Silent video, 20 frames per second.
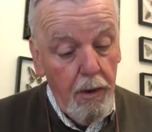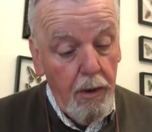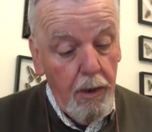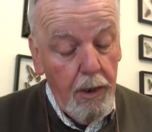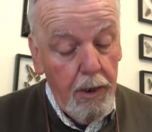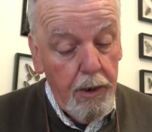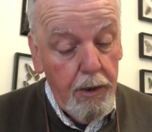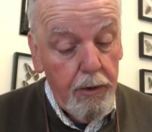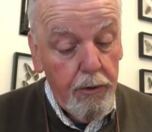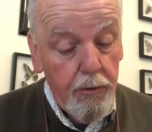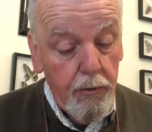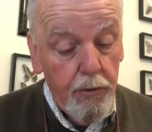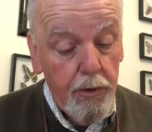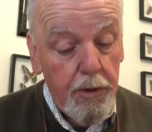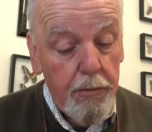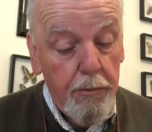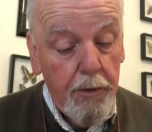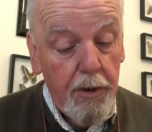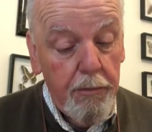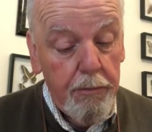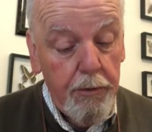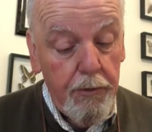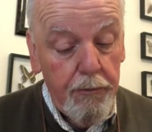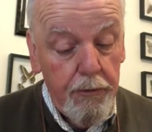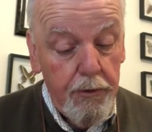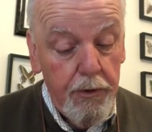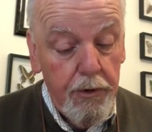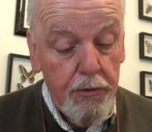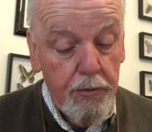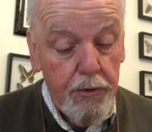And I thought it might be of
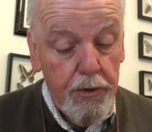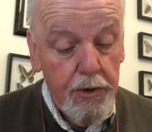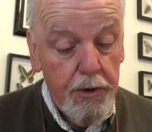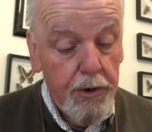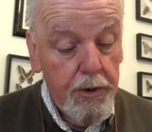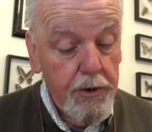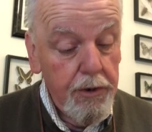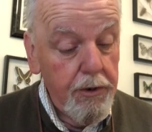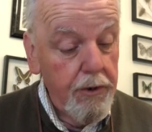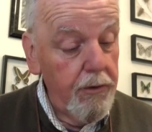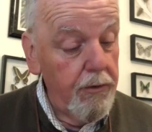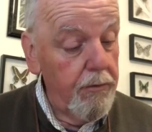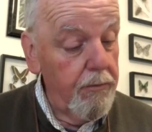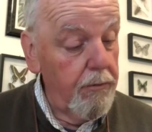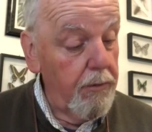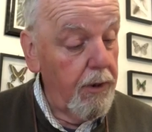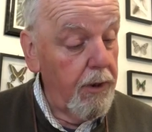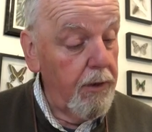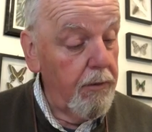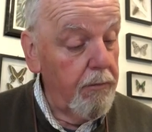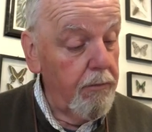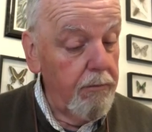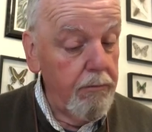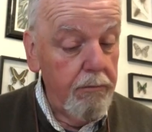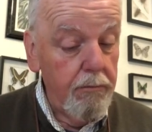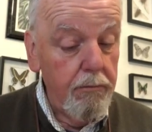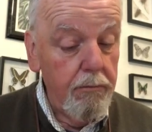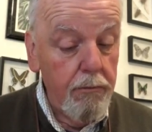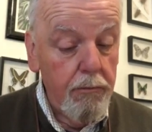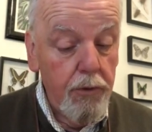interest just to
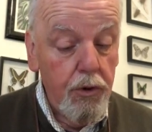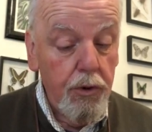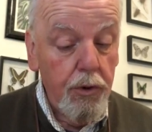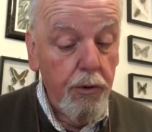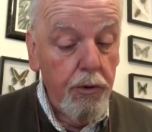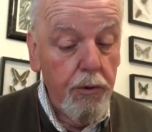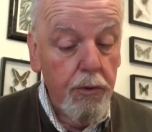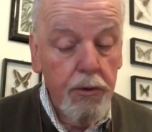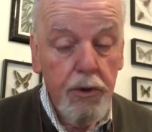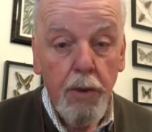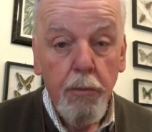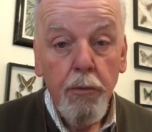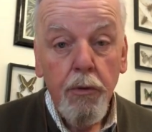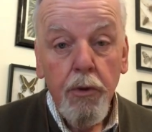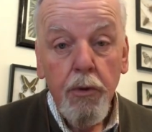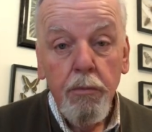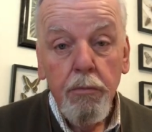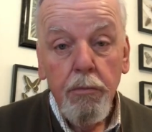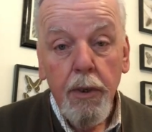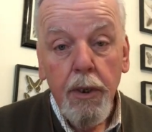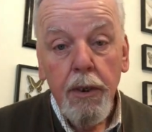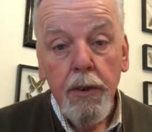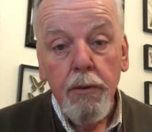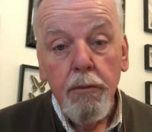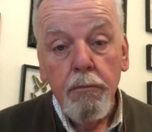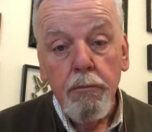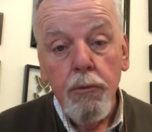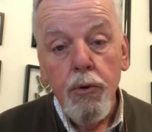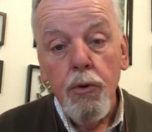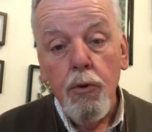show you some of them
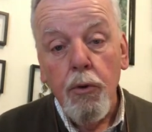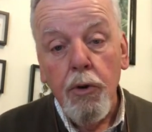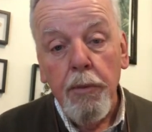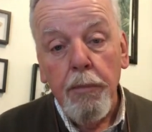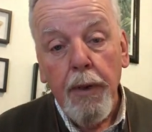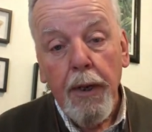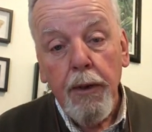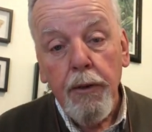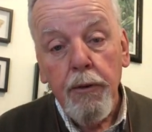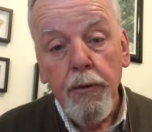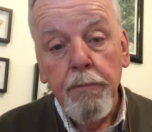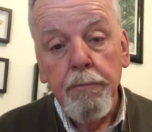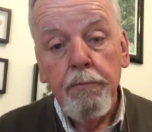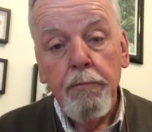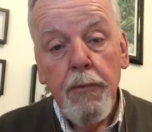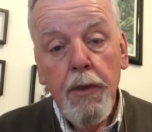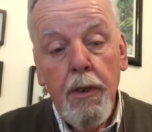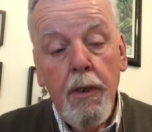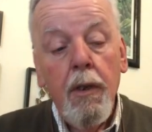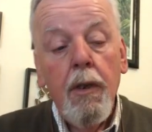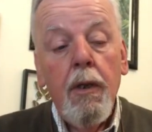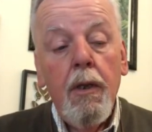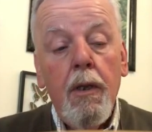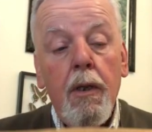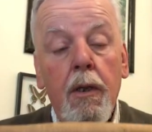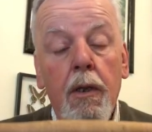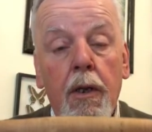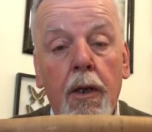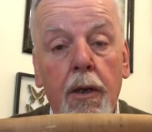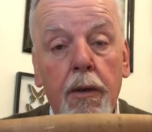and talk about
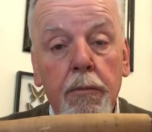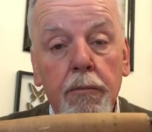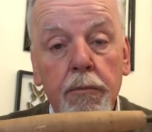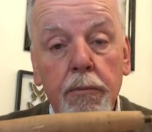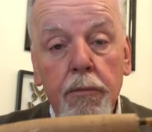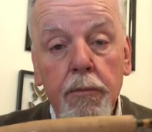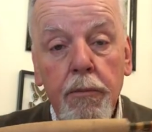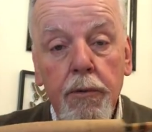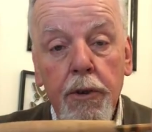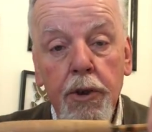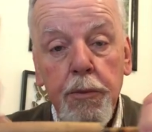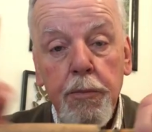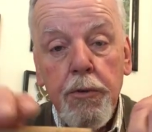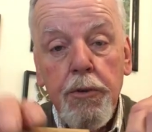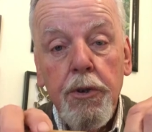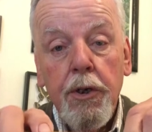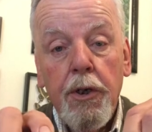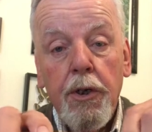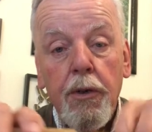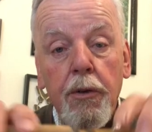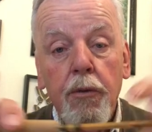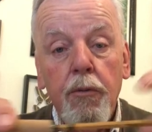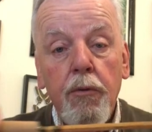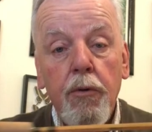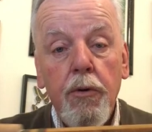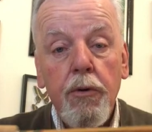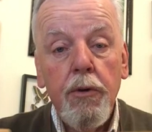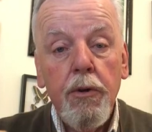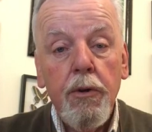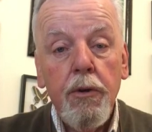them. This particular
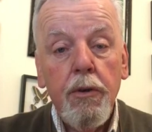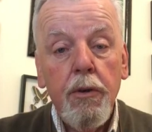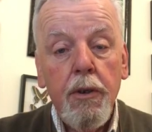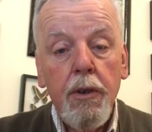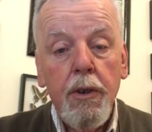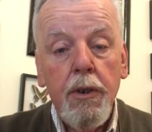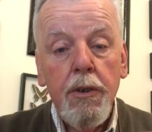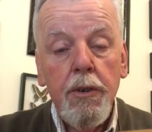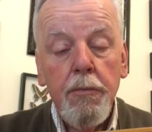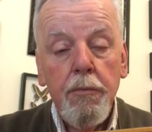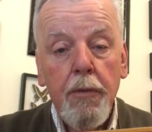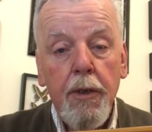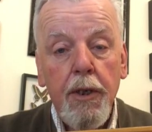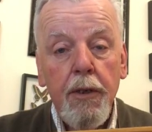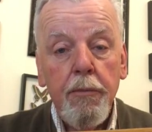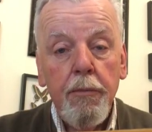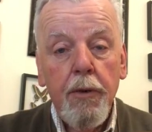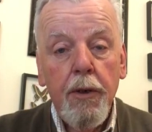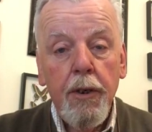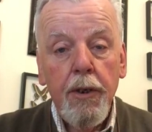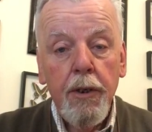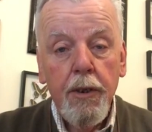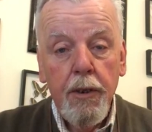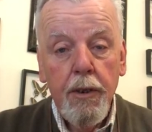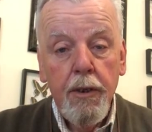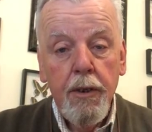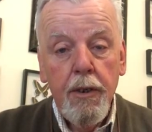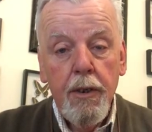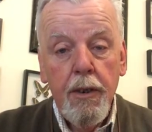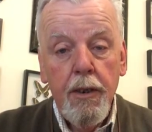rod is made by
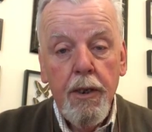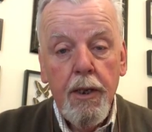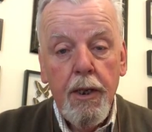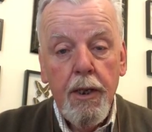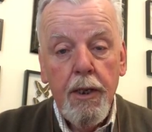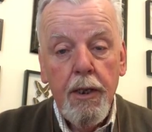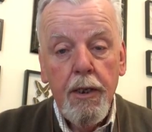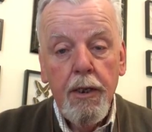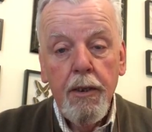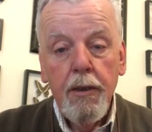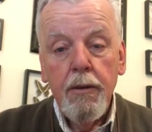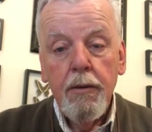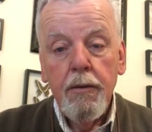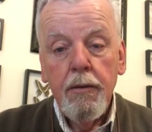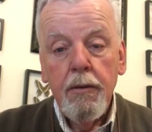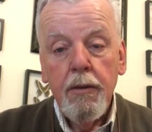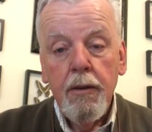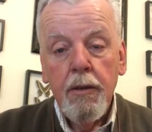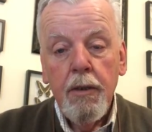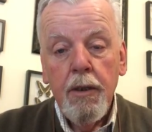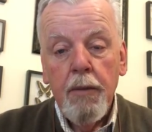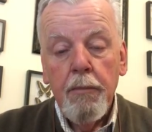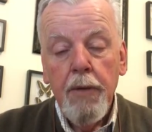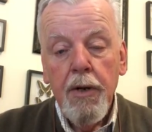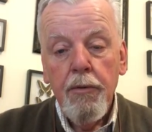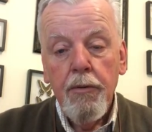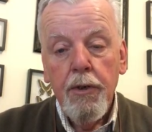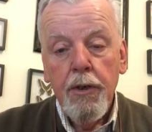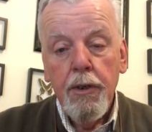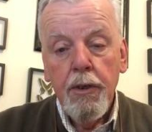a
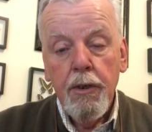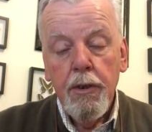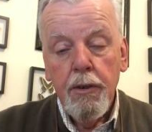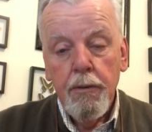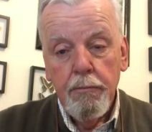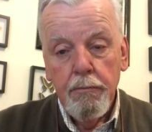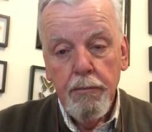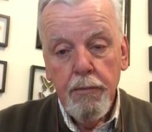American